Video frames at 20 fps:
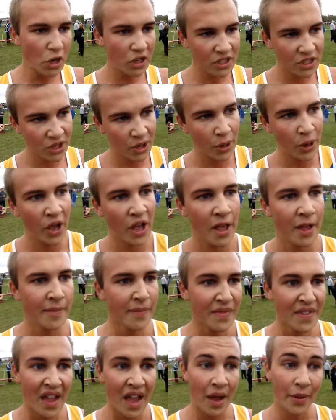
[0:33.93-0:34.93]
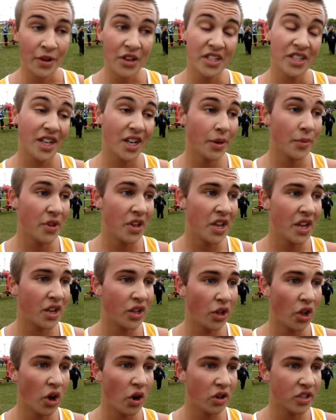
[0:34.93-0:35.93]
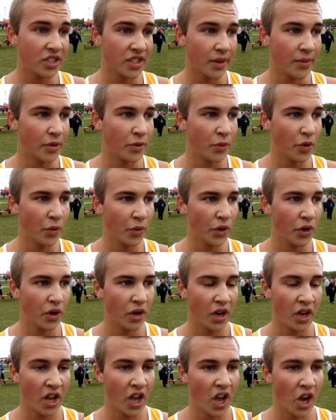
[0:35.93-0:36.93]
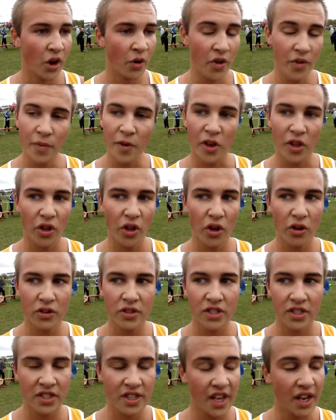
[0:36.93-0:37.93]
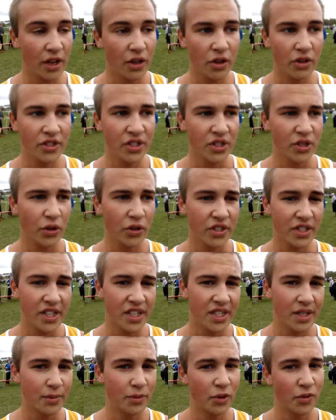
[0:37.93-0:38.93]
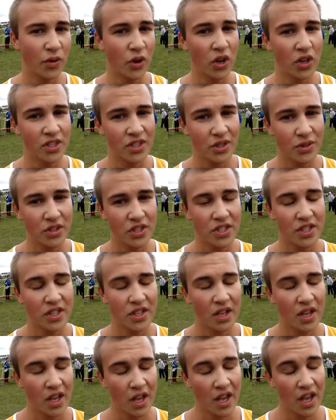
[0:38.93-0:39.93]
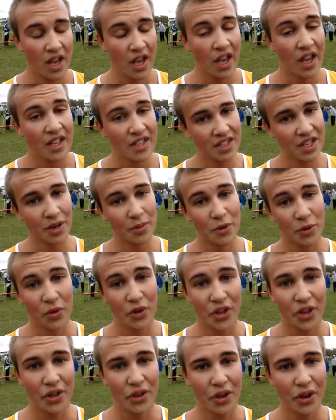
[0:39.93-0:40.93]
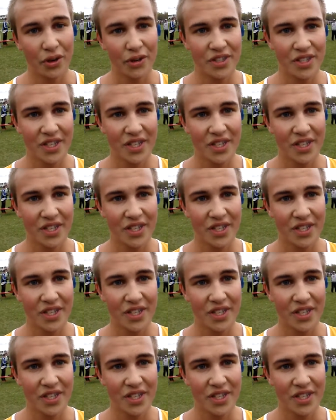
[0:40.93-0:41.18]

so, I mean, it's going to be close. I mean, we were we've been close, getting close this whole season to move on. So it's yeah, it's gonna be really close. You,